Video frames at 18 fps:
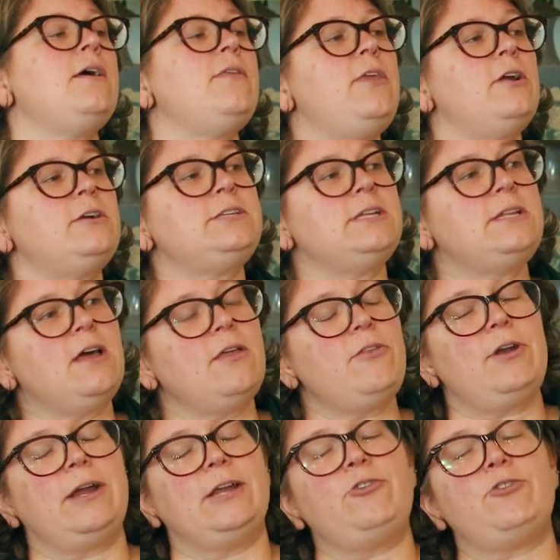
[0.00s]
There's
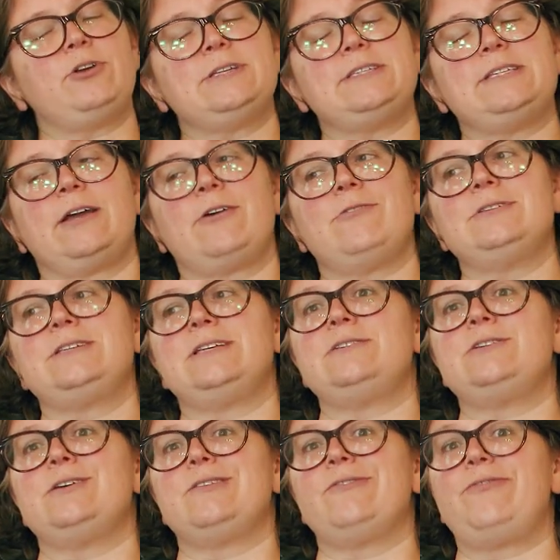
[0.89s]
another entrance that goes
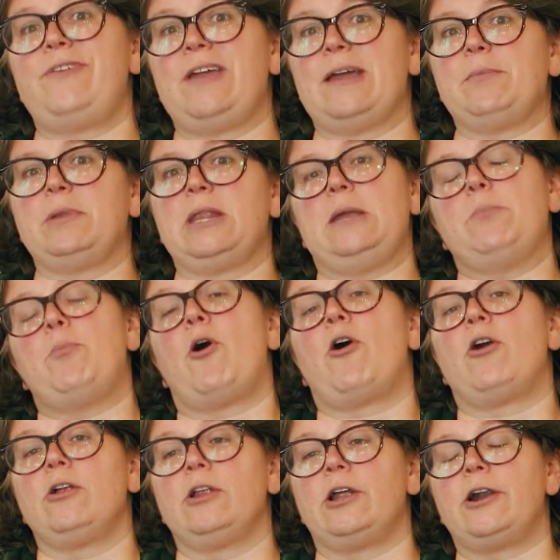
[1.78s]
into the family
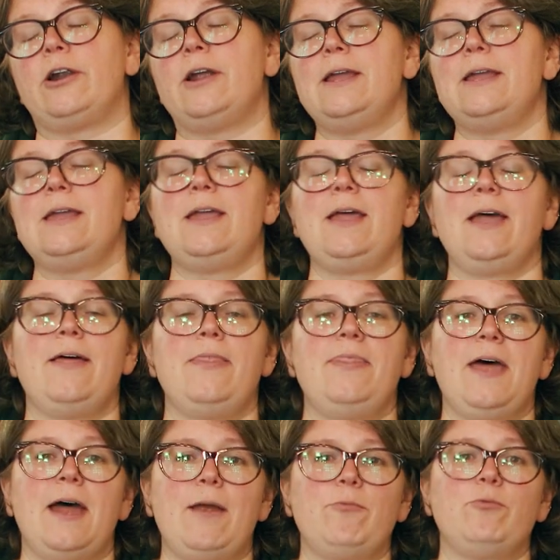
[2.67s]
parlor,
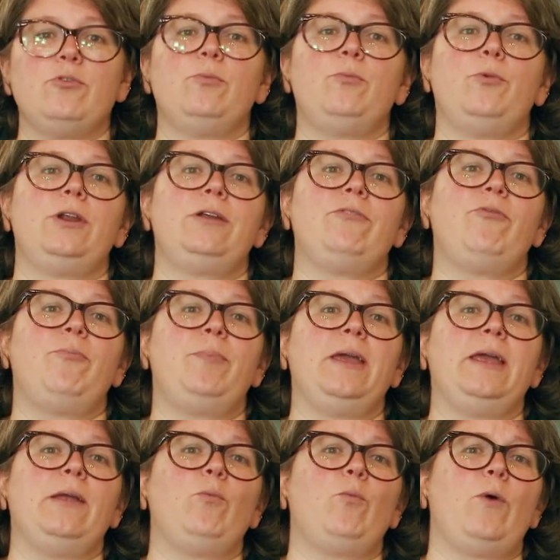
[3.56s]
and that room would have
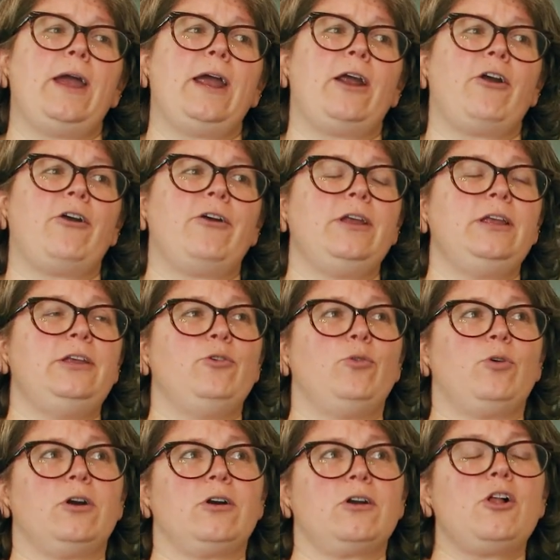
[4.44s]
been where
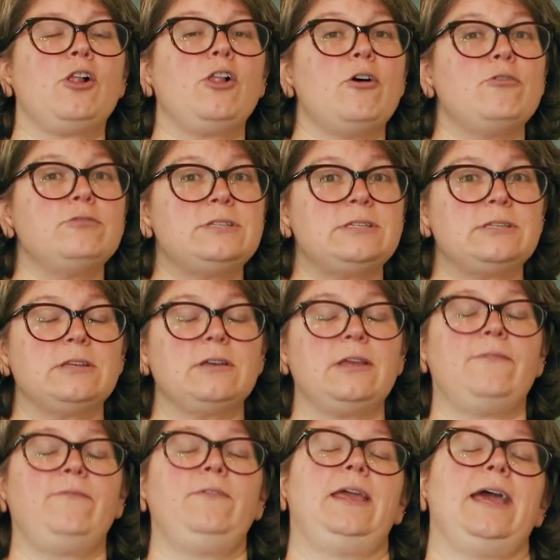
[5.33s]
your close
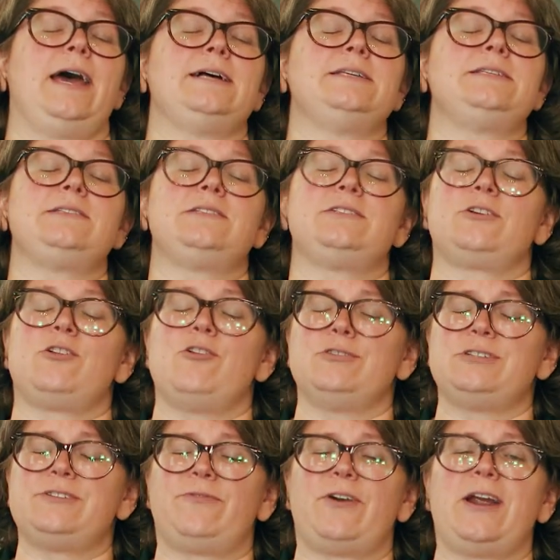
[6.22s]
guests,
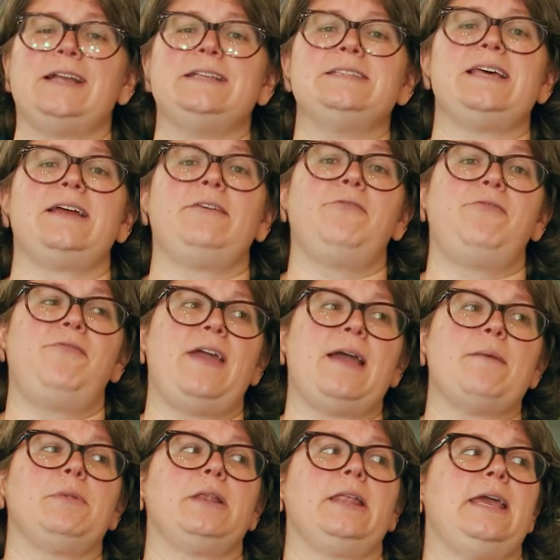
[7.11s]
close friends, and
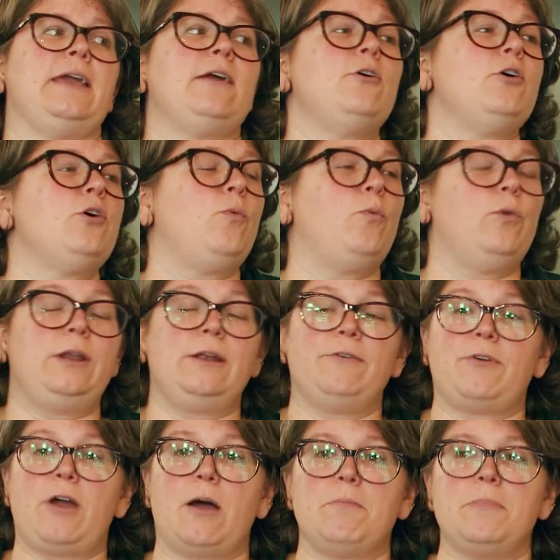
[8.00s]
family would
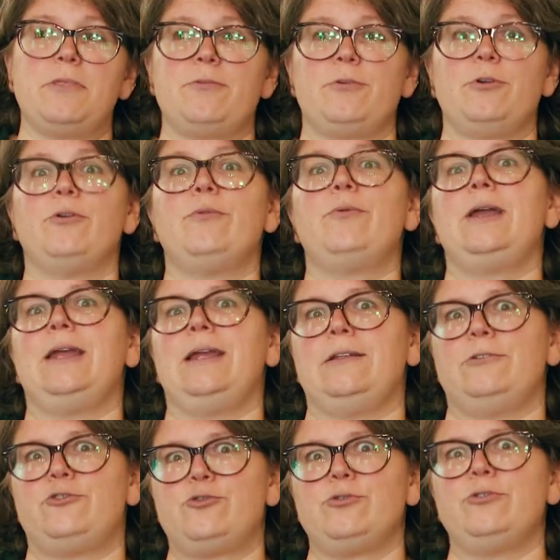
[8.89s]
have come through
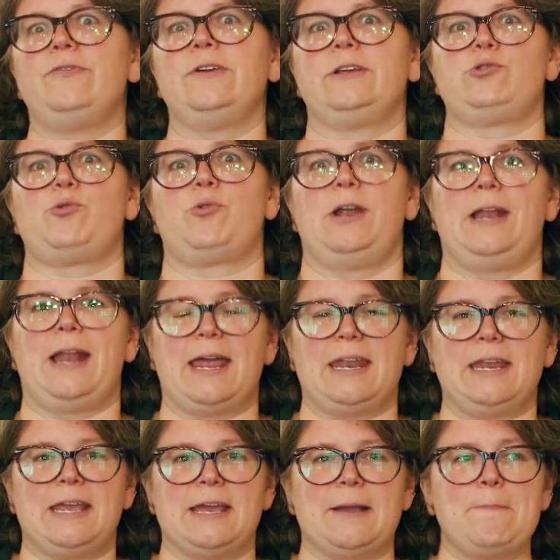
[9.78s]
in true Victorian
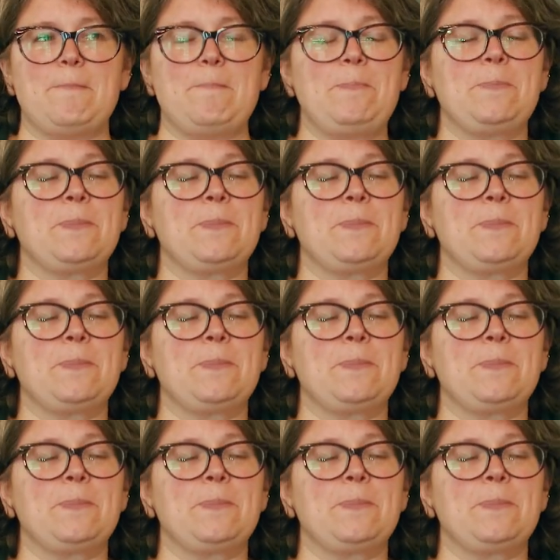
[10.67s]
etiquette.